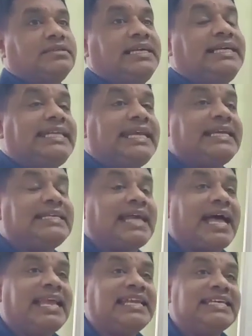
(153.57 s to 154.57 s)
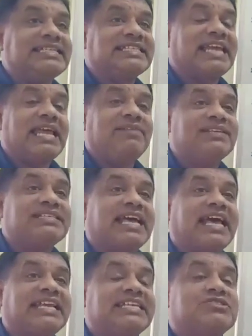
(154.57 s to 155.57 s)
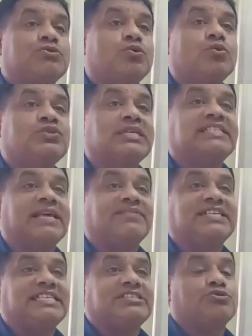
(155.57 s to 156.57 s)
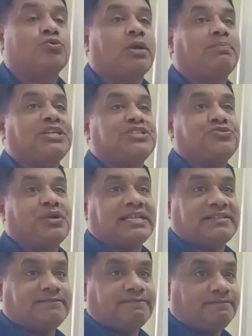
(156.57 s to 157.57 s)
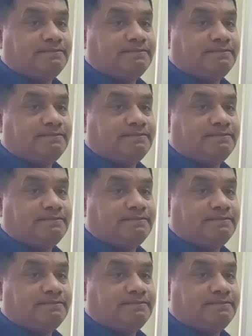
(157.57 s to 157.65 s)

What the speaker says: Railways carries goods and services to one place to another.